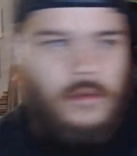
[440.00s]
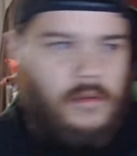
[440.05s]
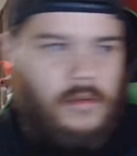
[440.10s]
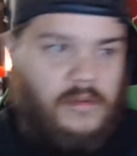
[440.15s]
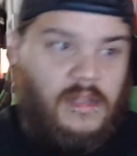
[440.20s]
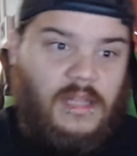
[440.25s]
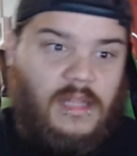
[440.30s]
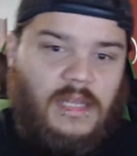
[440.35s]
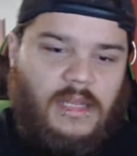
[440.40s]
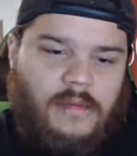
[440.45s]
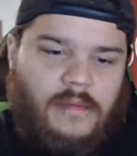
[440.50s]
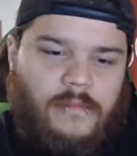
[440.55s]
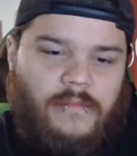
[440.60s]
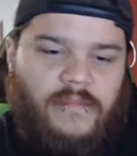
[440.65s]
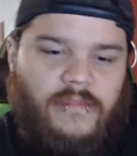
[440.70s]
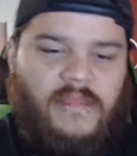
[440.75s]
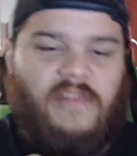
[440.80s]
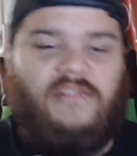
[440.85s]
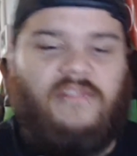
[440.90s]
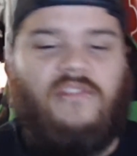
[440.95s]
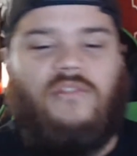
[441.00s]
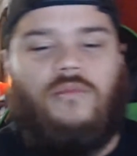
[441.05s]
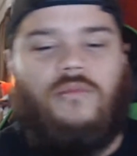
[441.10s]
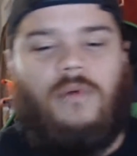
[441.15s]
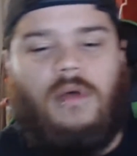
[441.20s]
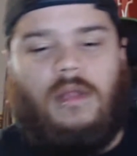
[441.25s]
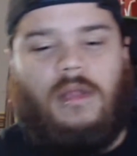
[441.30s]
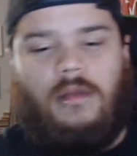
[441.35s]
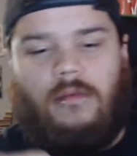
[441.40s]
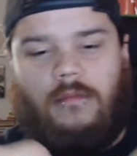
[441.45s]
delete. This is
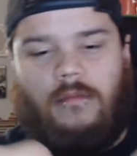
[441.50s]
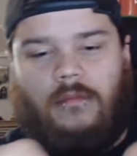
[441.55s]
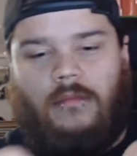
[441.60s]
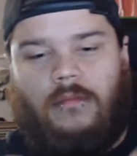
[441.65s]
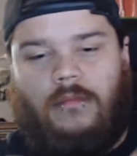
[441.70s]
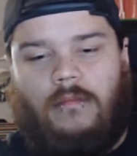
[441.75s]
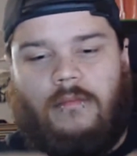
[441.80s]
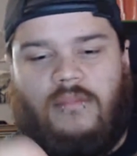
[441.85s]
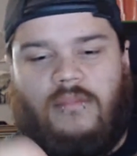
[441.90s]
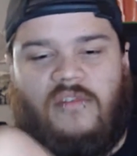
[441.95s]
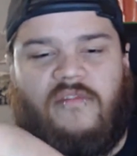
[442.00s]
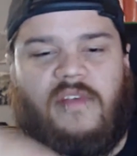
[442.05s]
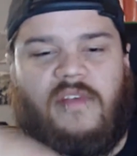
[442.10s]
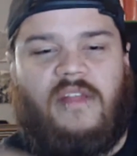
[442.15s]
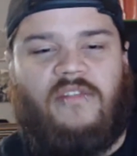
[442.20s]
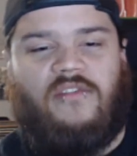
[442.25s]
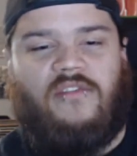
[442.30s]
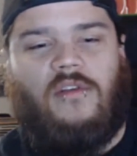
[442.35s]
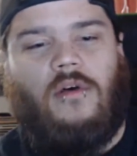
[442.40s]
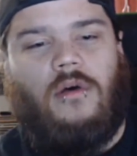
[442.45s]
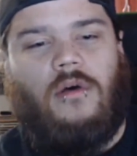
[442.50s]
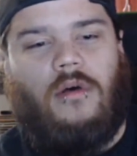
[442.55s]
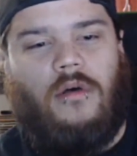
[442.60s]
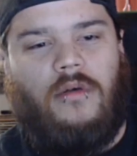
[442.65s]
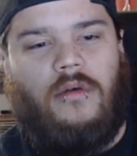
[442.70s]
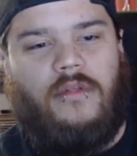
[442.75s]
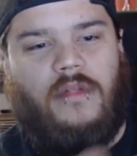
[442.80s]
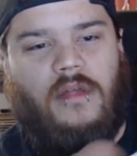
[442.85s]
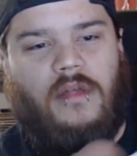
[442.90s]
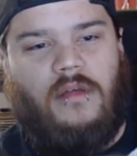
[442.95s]
what prevents
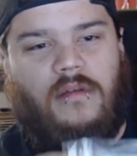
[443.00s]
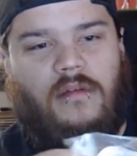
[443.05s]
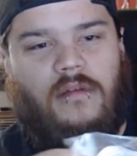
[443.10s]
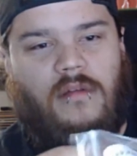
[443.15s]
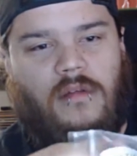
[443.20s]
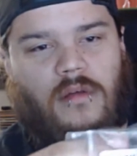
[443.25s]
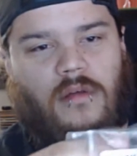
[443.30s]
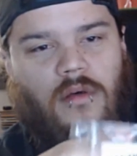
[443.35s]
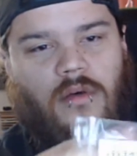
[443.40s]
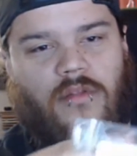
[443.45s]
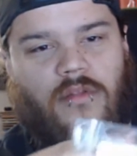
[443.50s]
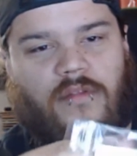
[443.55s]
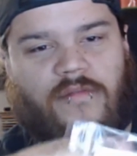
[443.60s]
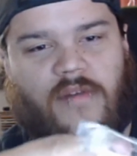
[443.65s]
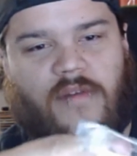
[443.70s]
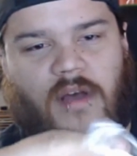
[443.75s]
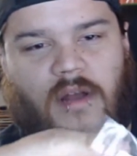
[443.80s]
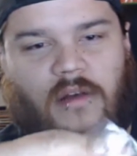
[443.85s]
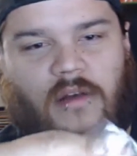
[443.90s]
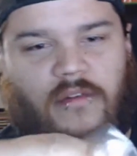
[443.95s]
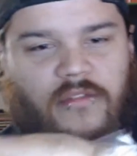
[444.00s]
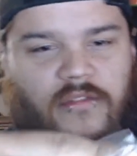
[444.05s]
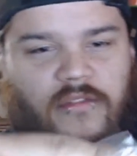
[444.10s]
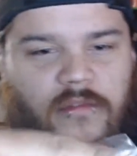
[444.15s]
all the fires.